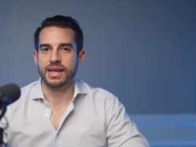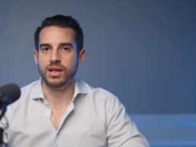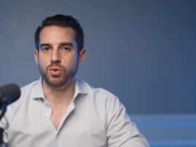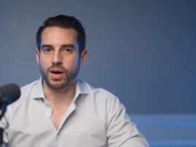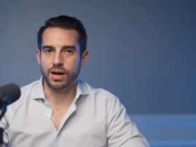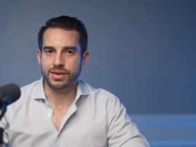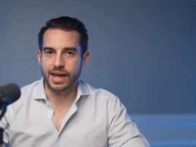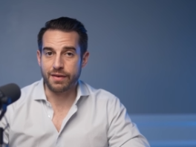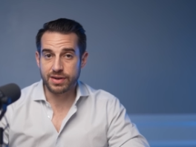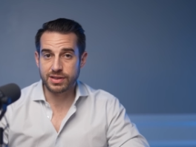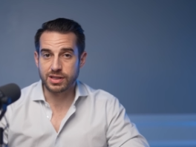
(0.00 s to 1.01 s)
And while the
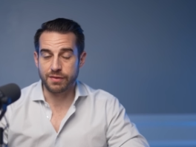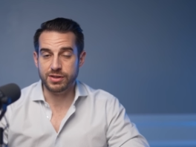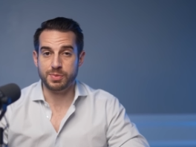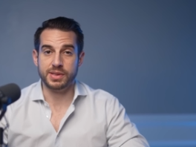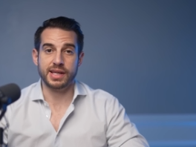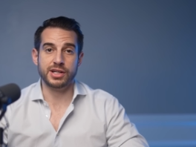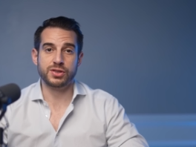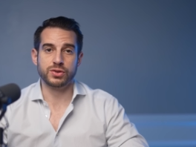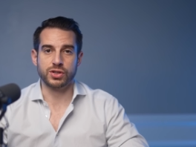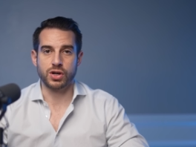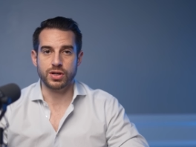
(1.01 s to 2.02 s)
evidence of its potential
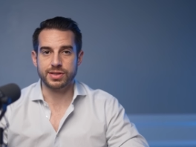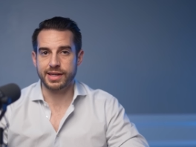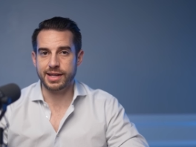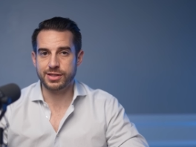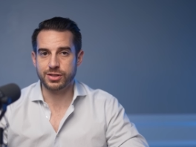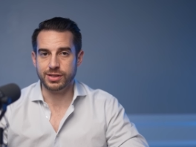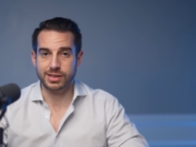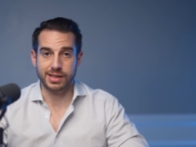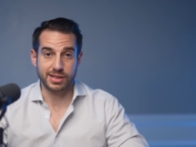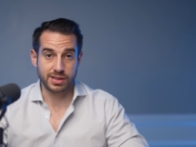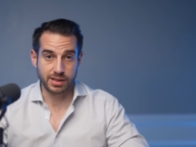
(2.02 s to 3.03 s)
to cause cancer is
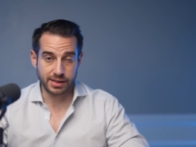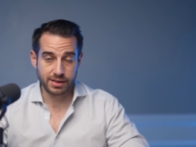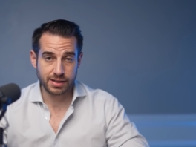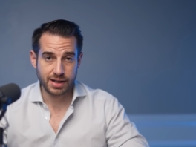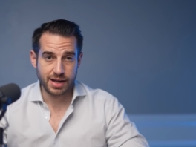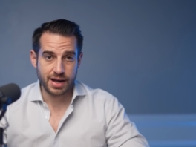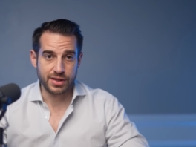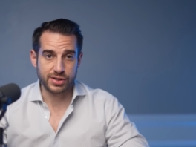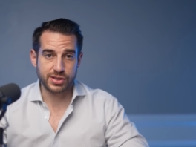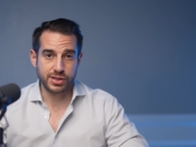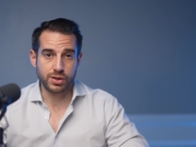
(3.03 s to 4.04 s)
less clear,
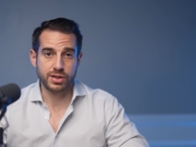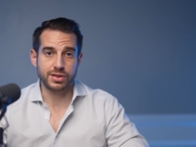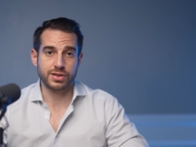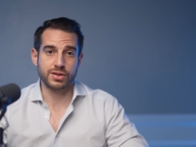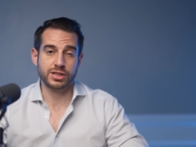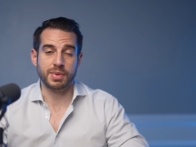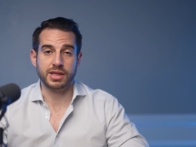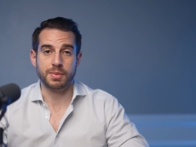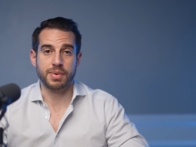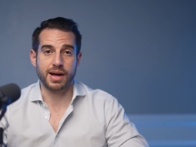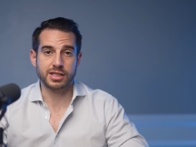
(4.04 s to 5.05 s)
there's still concerns about the
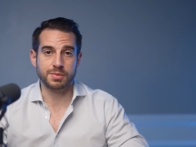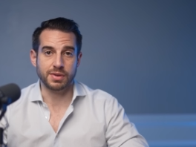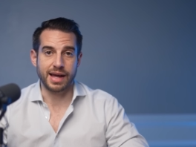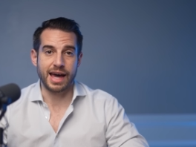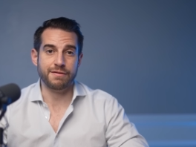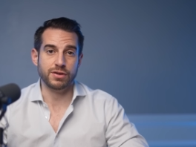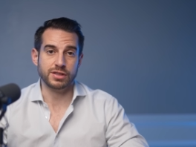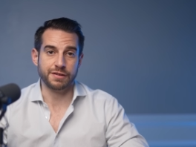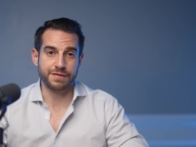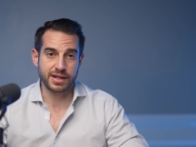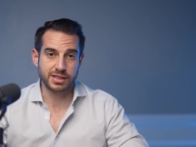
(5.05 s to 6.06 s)
possible adverse
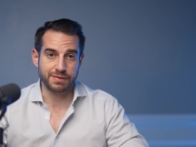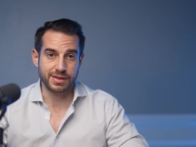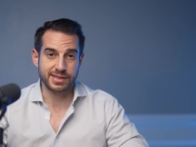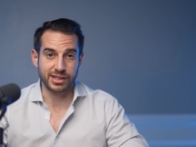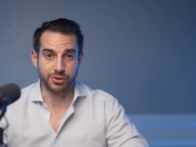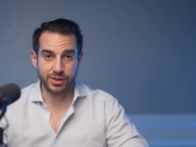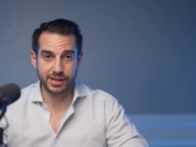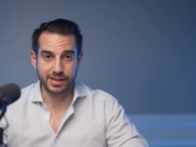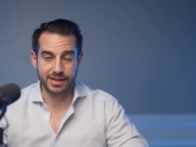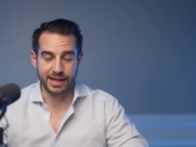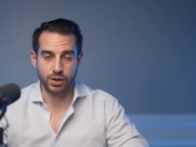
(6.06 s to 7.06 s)
effects of this
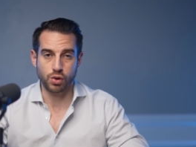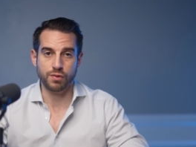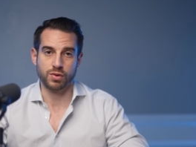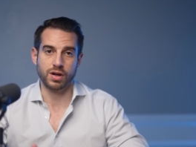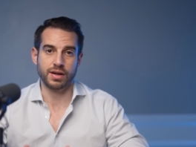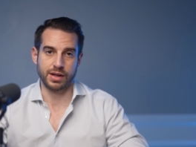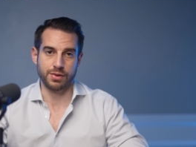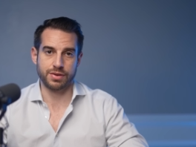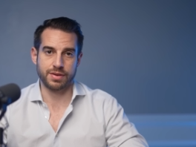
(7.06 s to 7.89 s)
ingredient on overall health.